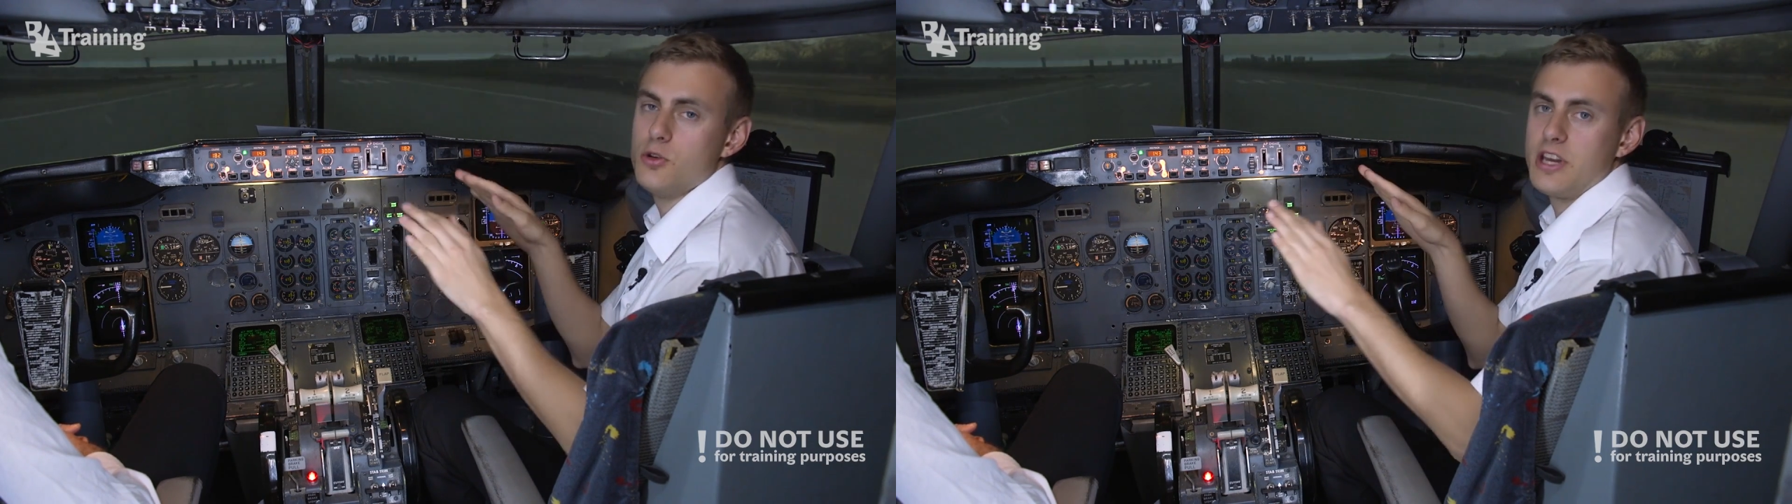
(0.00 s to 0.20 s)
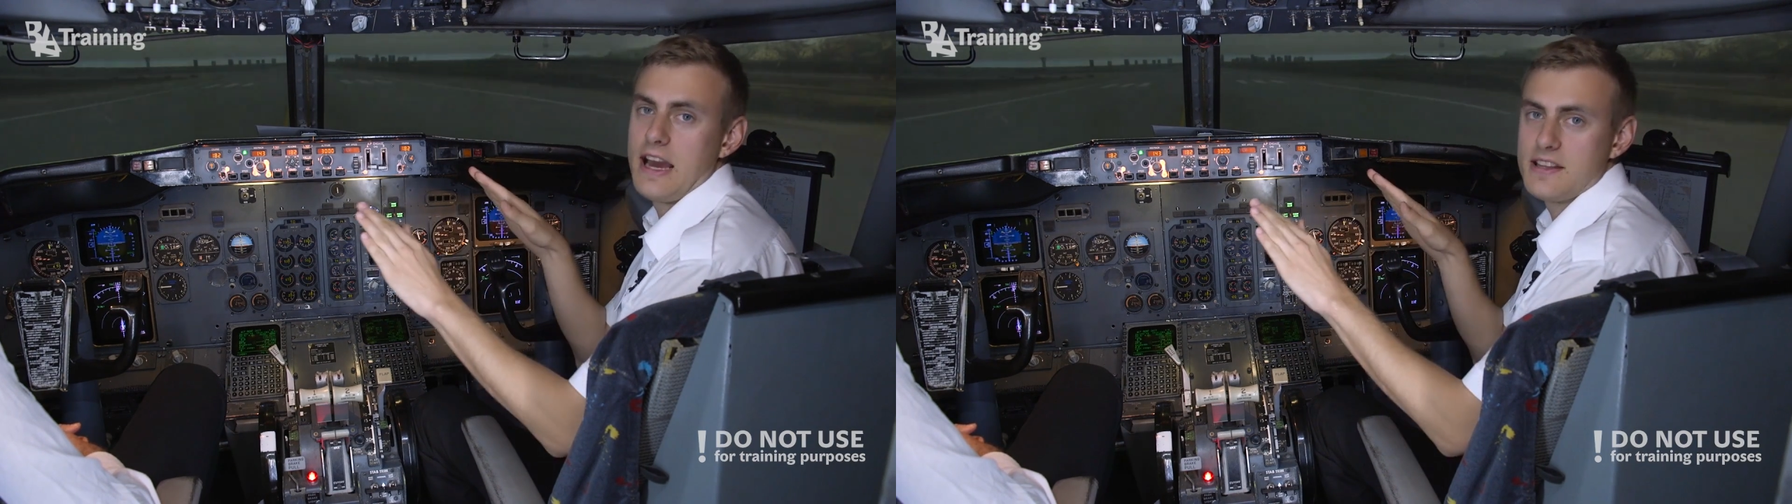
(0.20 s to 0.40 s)

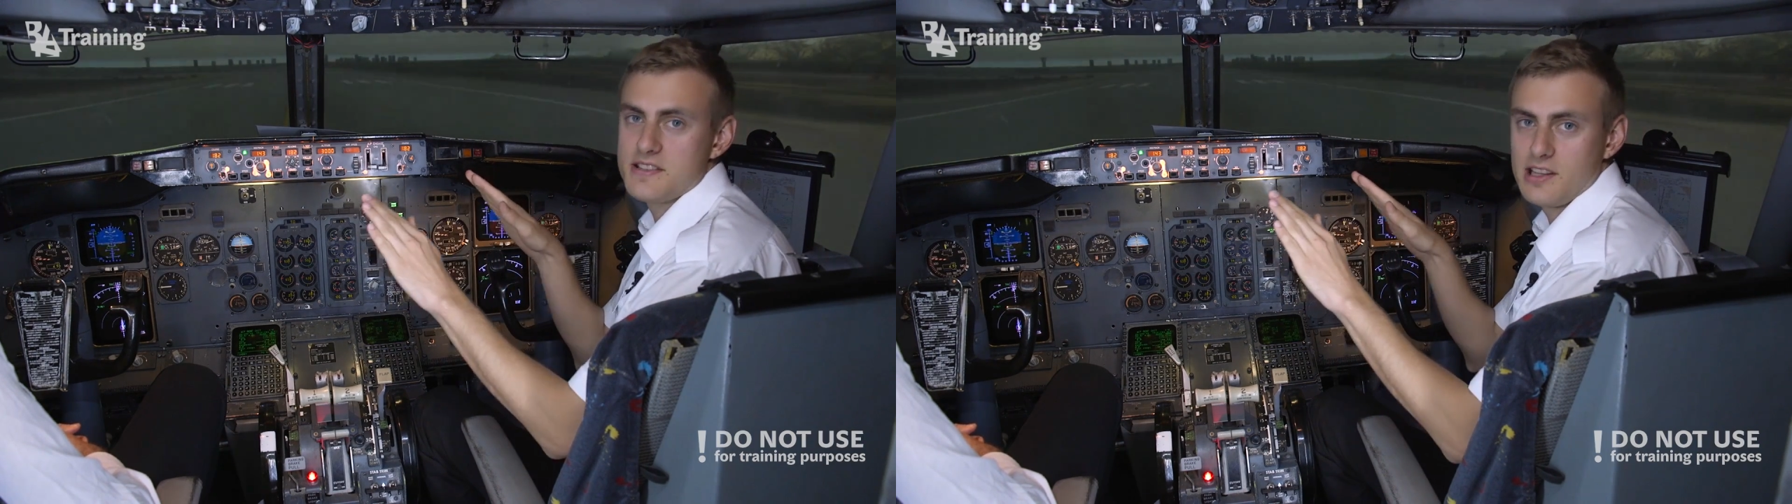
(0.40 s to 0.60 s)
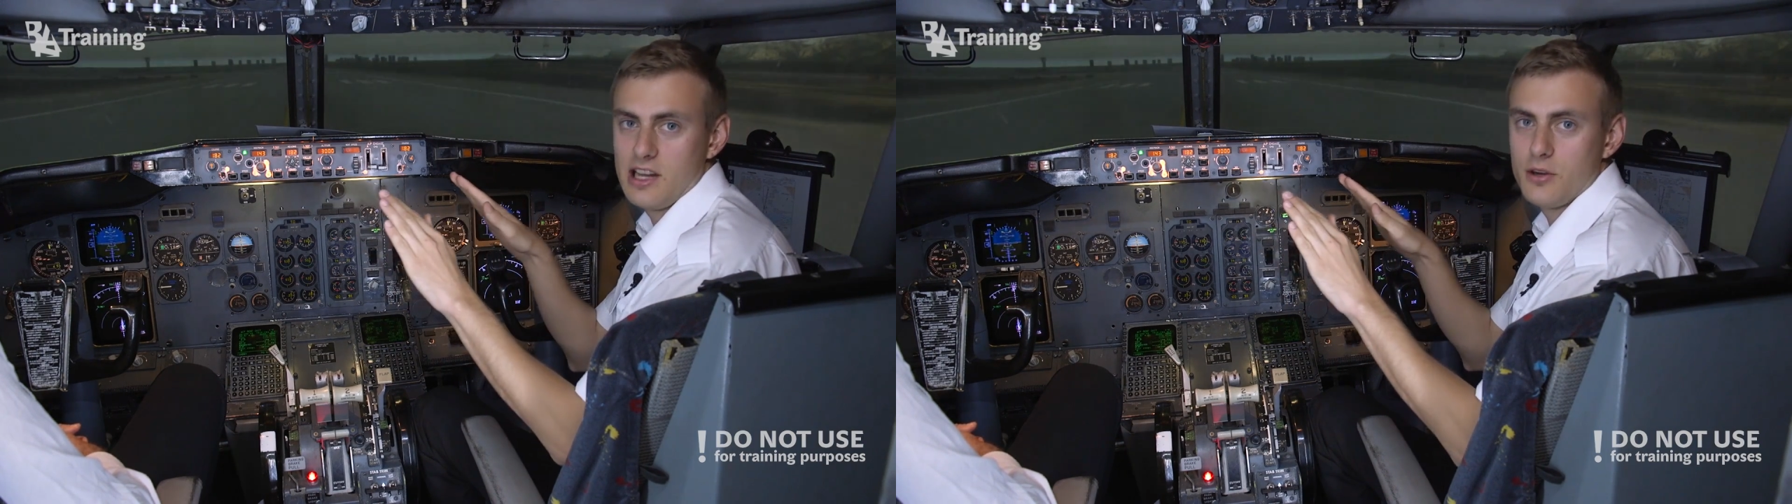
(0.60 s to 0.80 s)
you
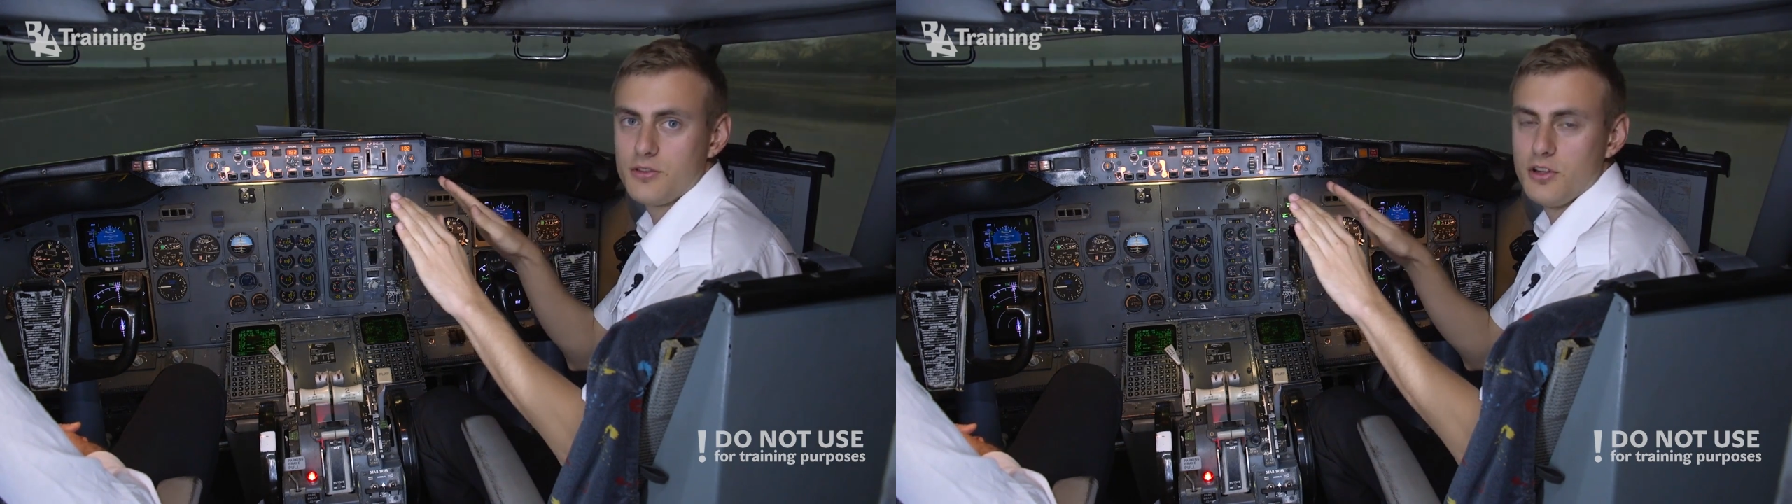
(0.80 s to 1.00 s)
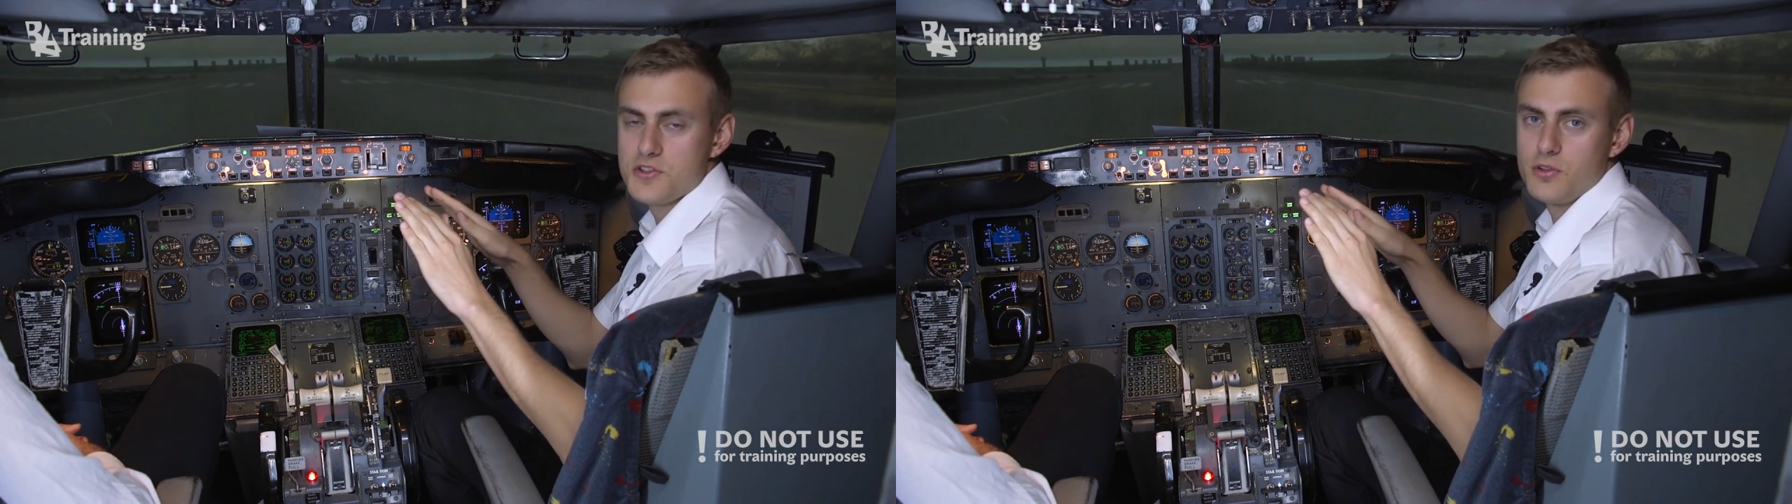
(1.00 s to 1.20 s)
cancel
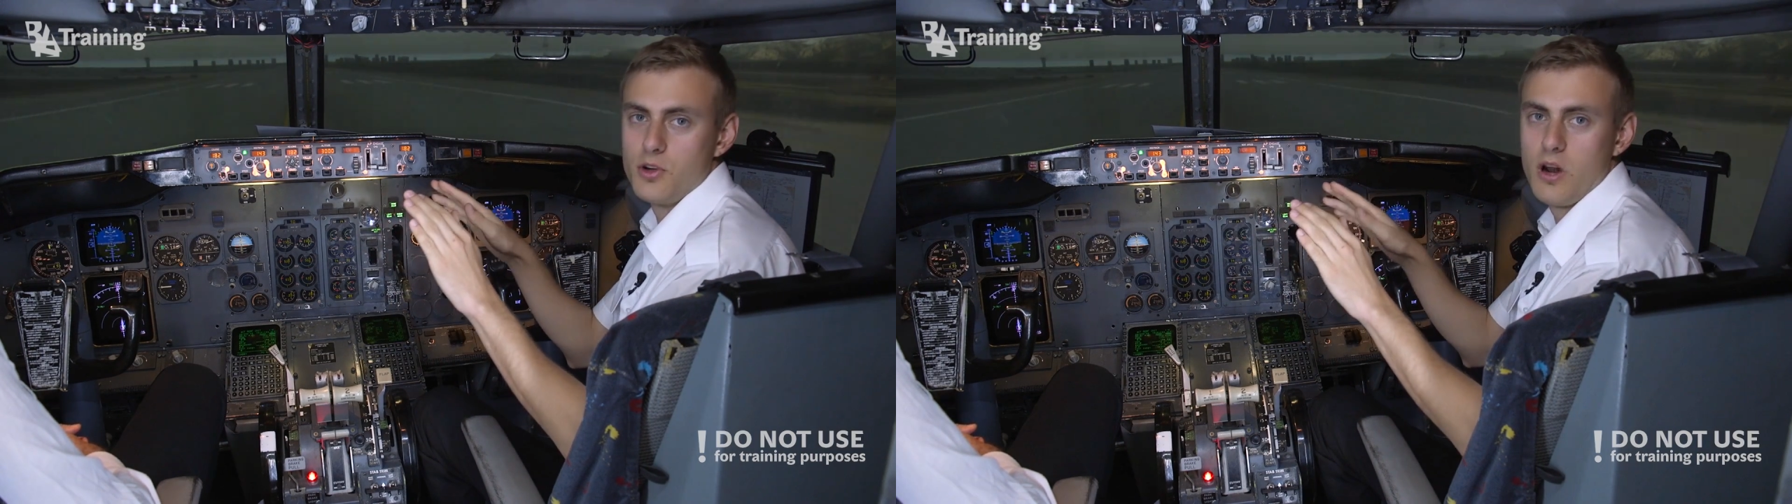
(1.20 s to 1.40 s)
out also the